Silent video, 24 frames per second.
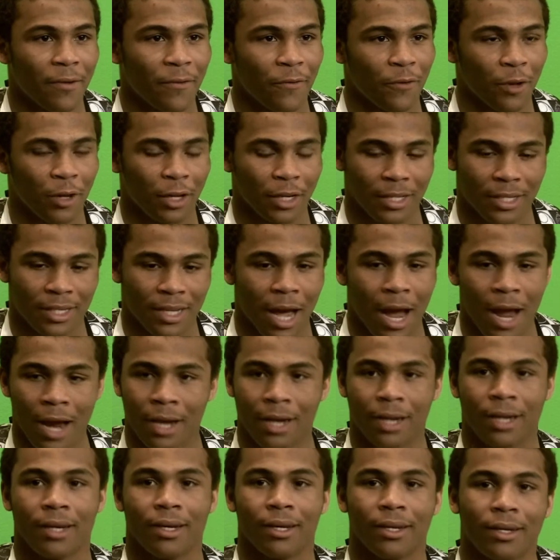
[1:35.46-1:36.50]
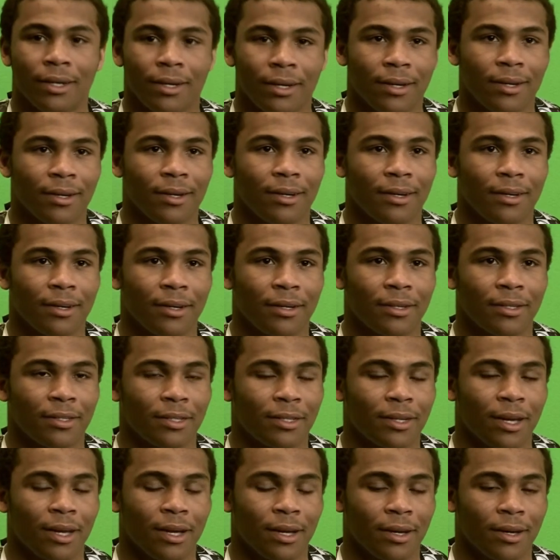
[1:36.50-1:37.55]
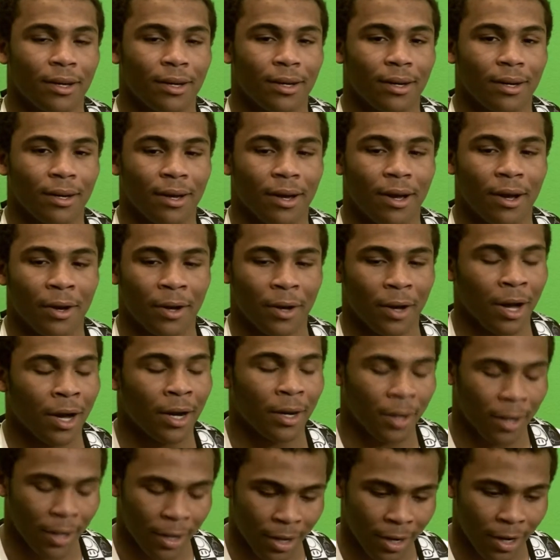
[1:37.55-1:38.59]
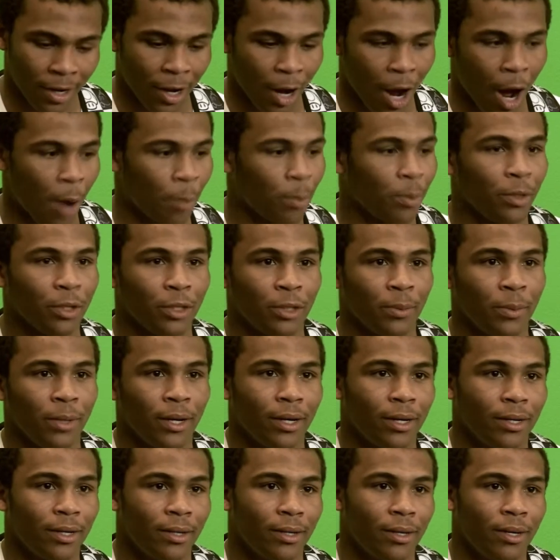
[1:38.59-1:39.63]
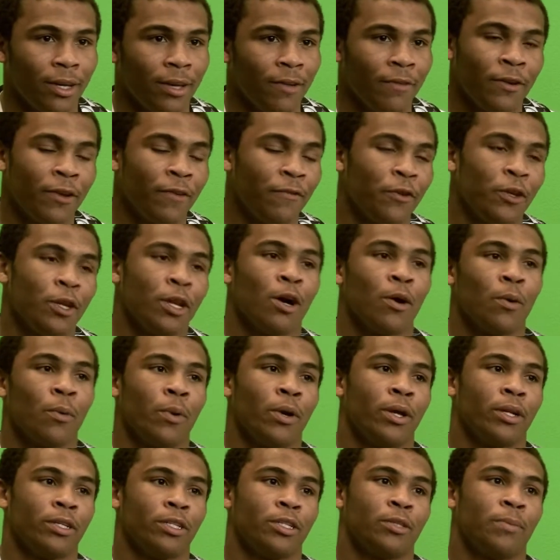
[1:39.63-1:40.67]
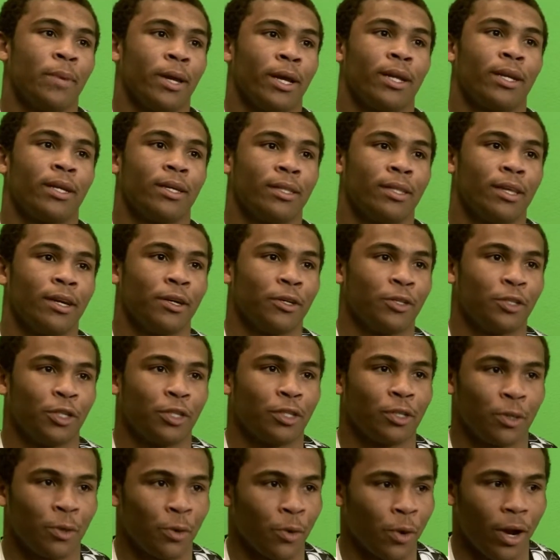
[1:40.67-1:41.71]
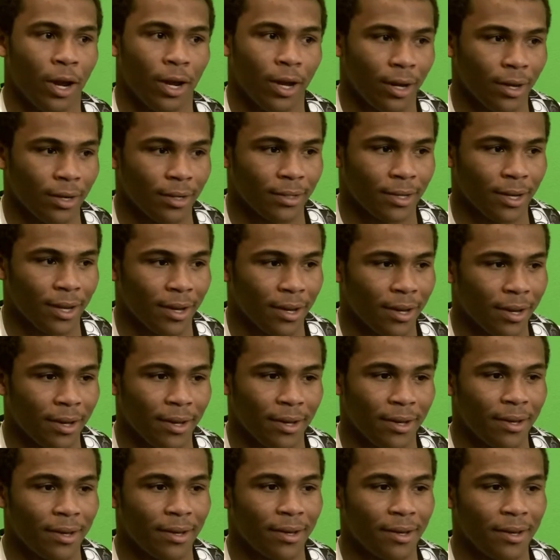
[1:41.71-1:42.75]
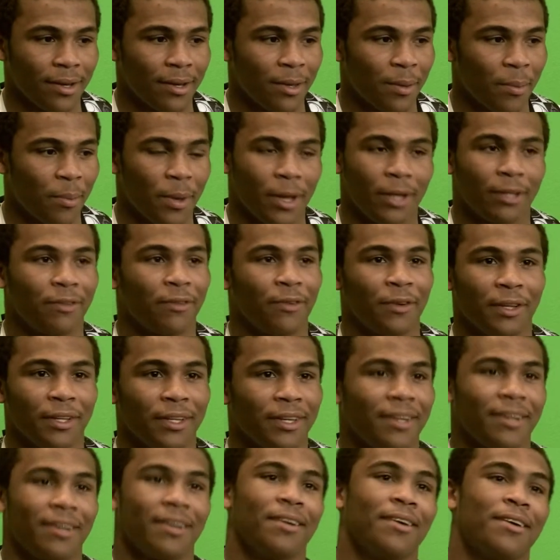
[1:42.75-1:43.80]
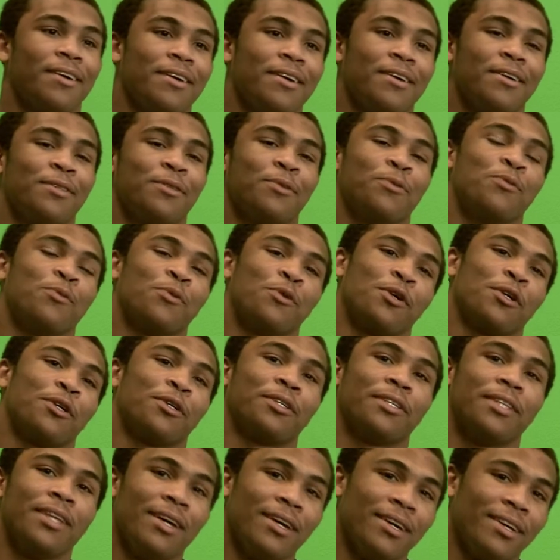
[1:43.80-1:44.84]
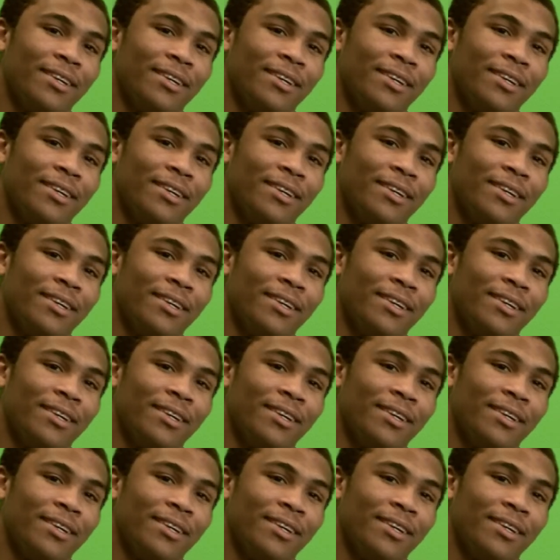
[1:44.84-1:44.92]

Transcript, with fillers: feel excited and it's like a, a good accomplishment. Even if you don't win, just making it there is just great. It's like best feeling in the world.